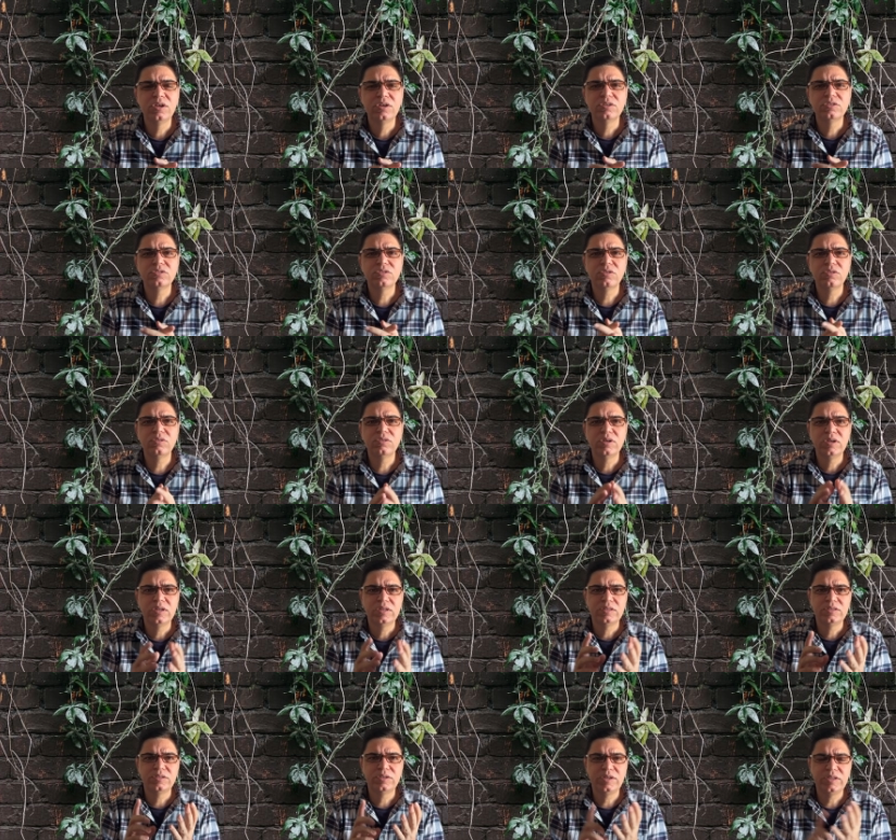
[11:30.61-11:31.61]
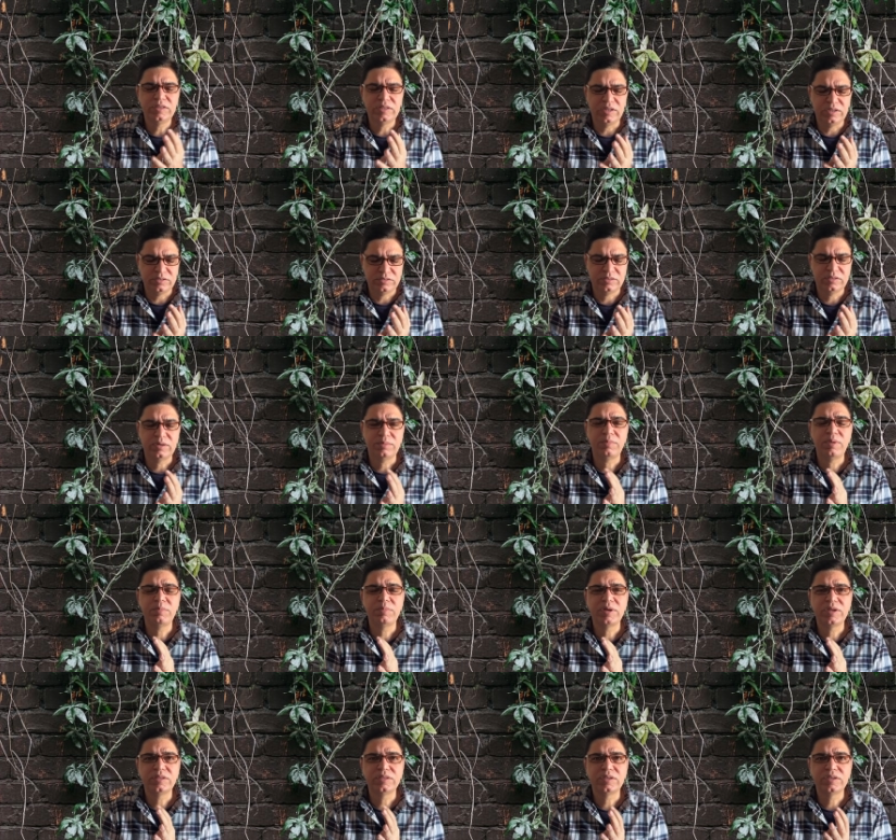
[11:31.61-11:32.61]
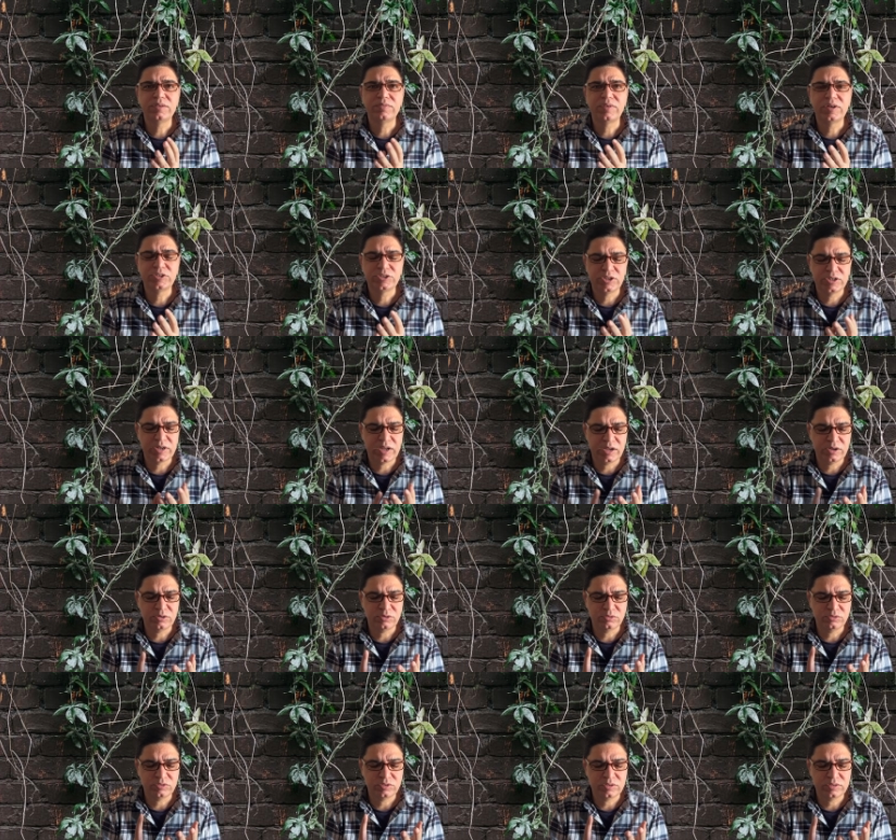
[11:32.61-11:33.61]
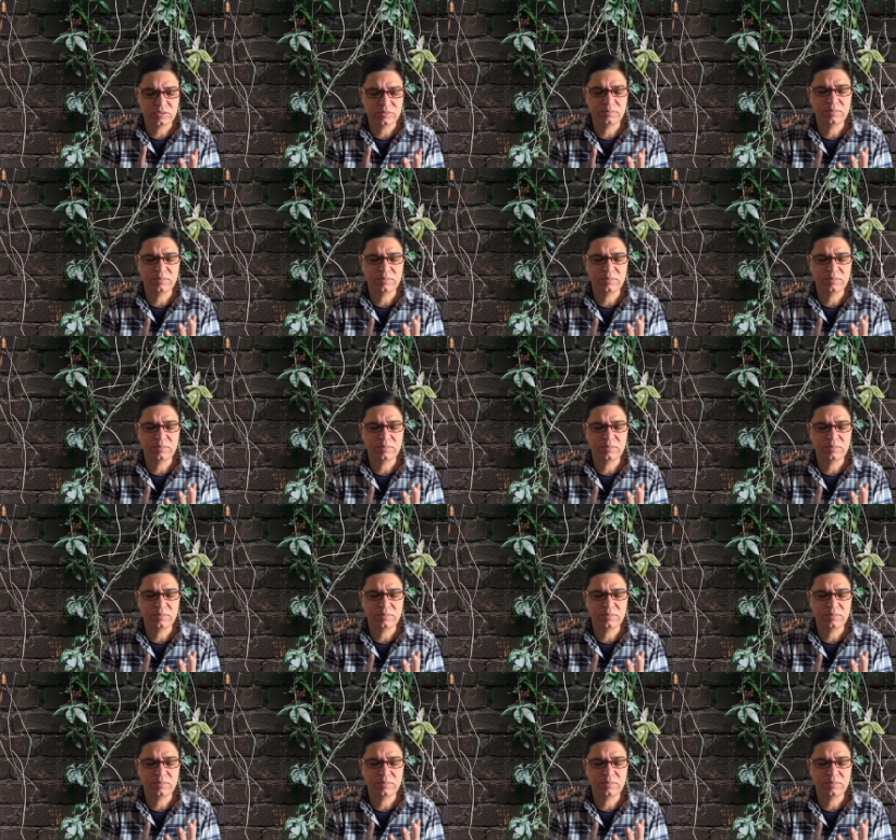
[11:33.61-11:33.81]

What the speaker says: So three things remember in the differential diagnosis: